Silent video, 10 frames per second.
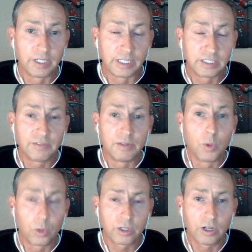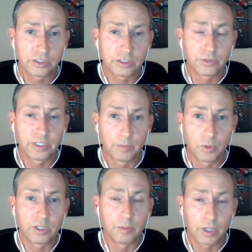it's even more concentrated,
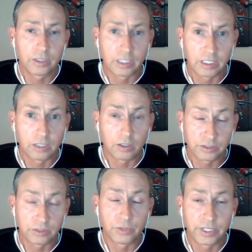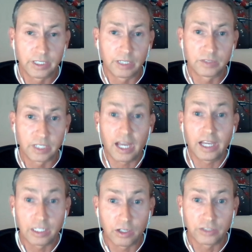more than moderately concentrated. I would say
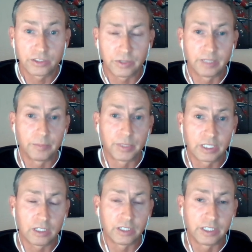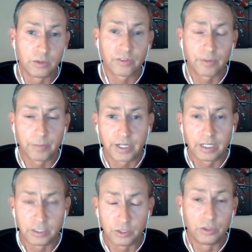highly concentrated, and particularly in North
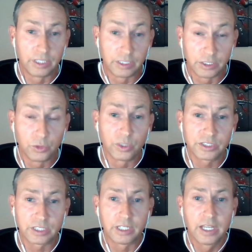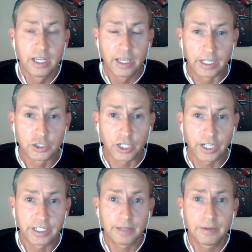America, in the US and
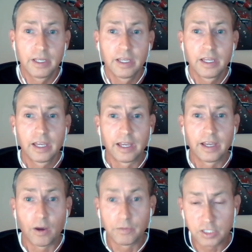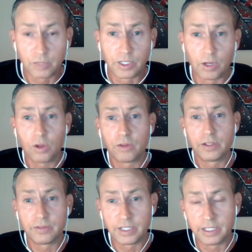China. Obviously, with all
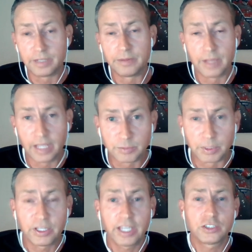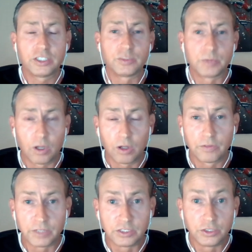the expectation is with
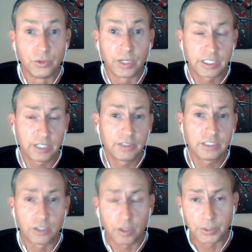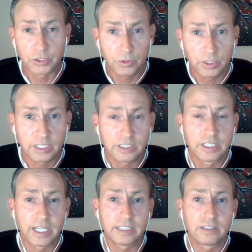all of these new activities and
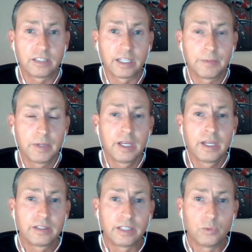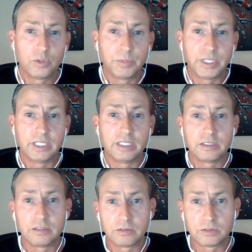opportunities that there would be